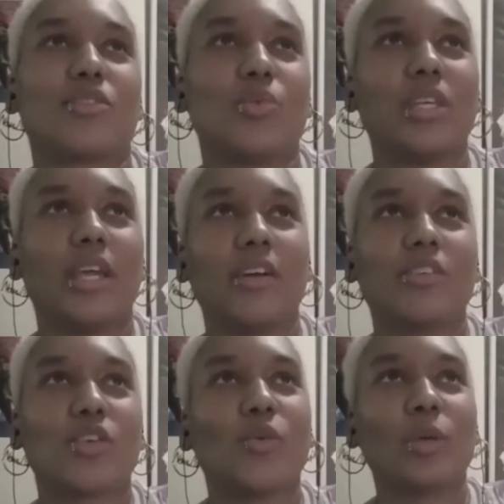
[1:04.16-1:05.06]
3
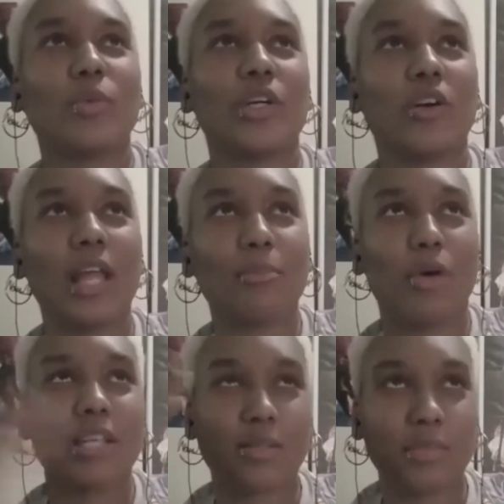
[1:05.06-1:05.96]
years, or when we go, like,
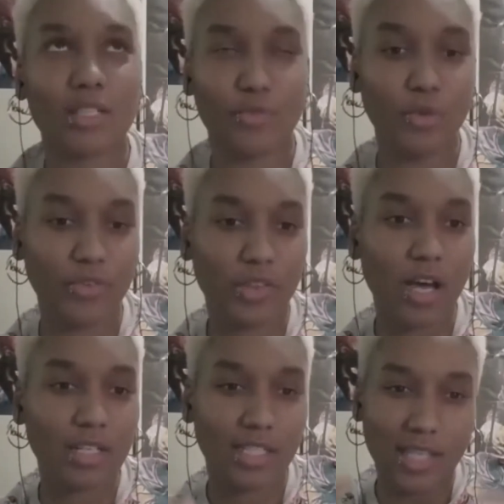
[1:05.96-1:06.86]
Blossom this Fruits of
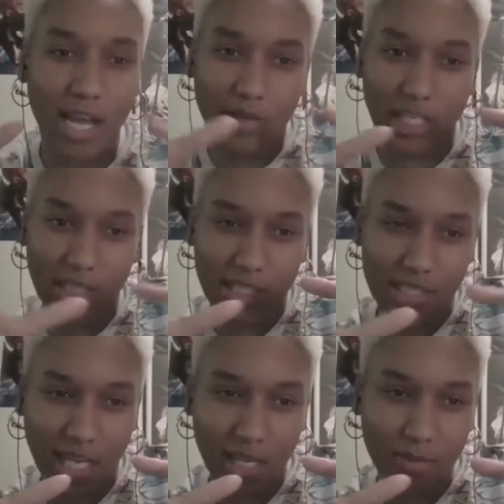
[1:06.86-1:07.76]
Thought. It's kind of, like, in the
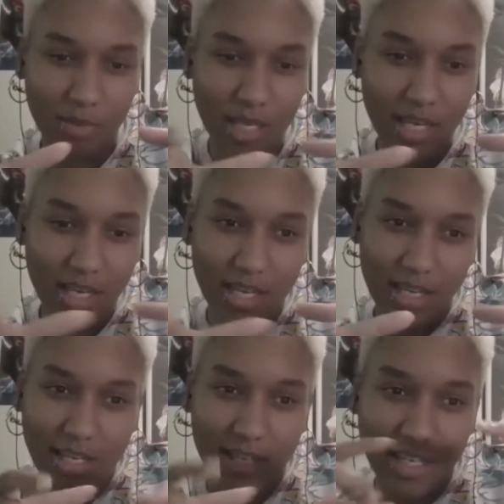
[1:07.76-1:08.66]
same
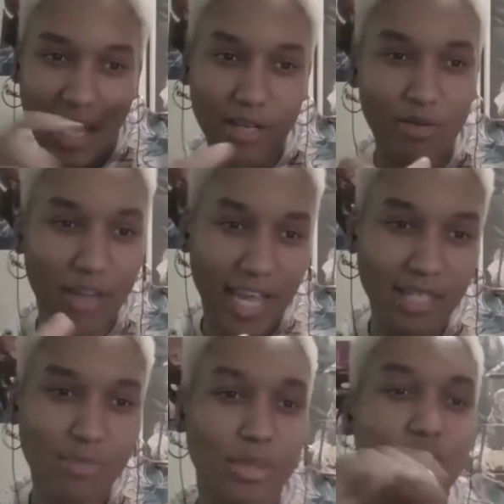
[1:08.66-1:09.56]
kind of
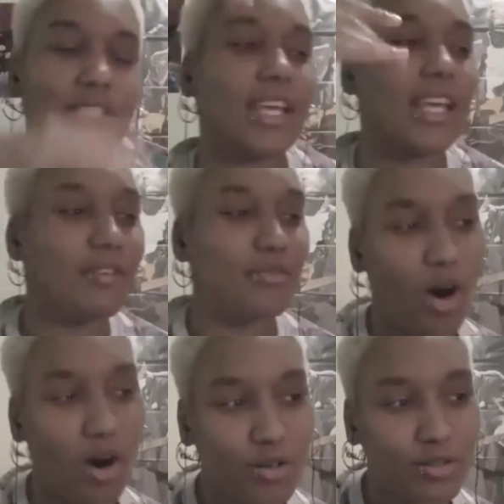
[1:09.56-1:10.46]
vein, but just, like,
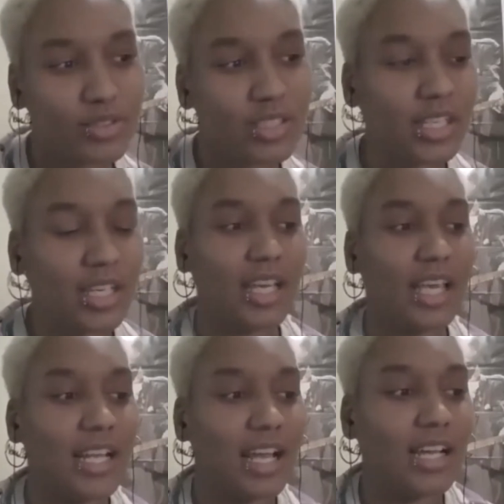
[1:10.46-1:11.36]
evolved.
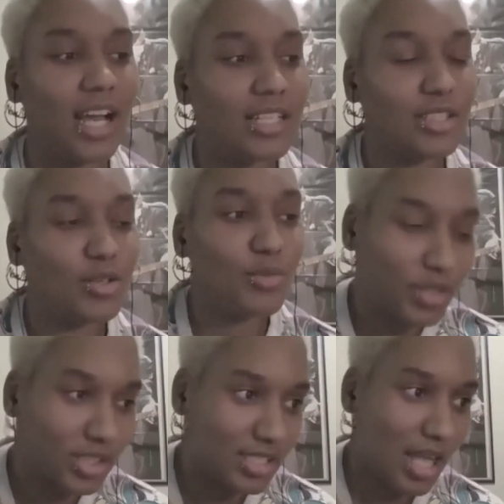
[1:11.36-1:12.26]
And I do
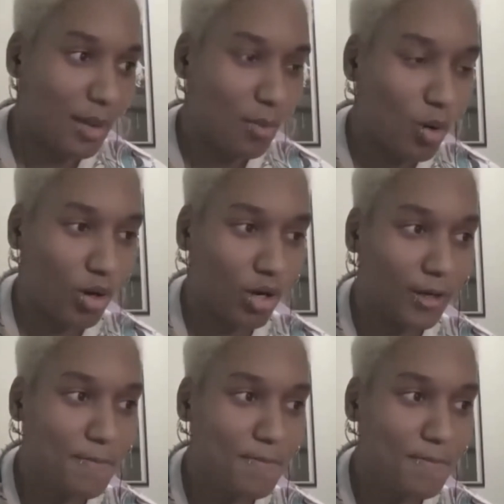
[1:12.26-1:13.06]
feel there's, like, more,